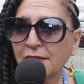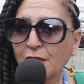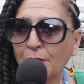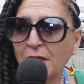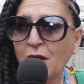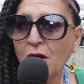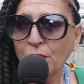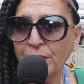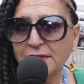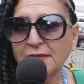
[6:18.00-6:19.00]
has come a
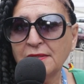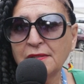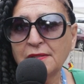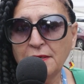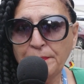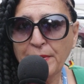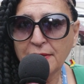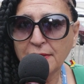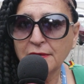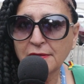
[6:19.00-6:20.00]
long way since its
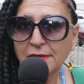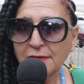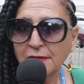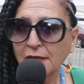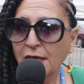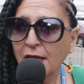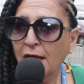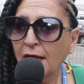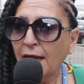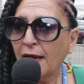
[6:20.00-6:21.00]
independence,
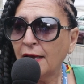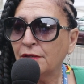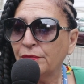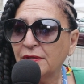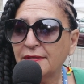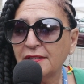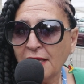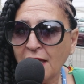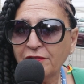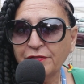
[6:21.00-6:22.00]
and we still
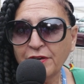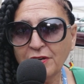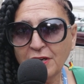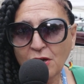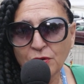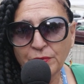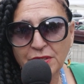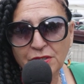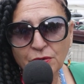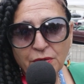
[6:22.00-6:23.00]
have a very long way
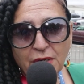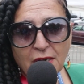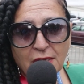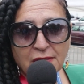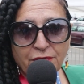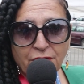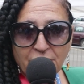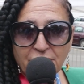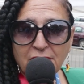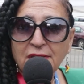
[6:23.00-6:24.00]
to go. There are lots of
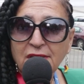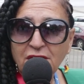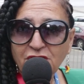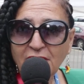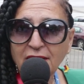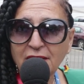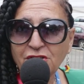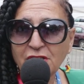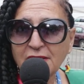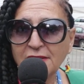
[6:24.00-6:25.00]
hurdles and
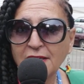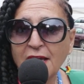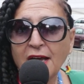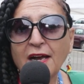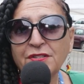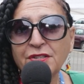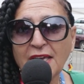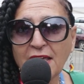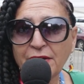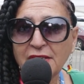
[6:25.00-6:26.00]
challenges, and
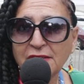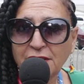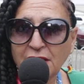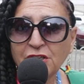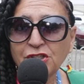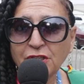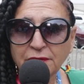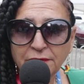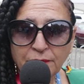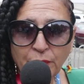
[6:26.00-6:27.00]
together as a
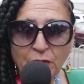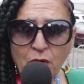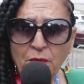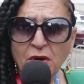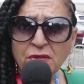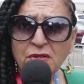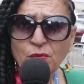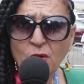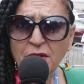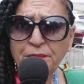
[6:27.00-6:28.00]
nation, with our motto is
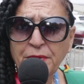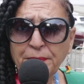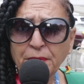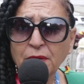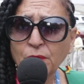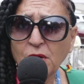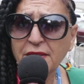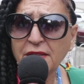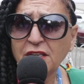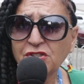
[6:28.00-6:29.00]
one people,
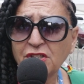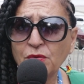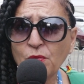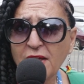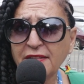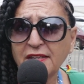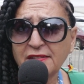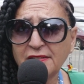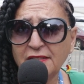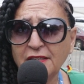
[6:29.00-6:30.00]
one nation and one
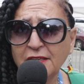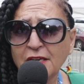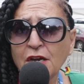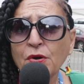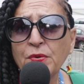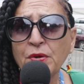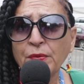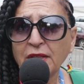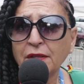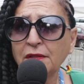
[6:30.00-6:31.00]
destiny, we
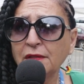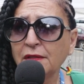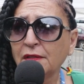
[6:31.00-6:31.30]
will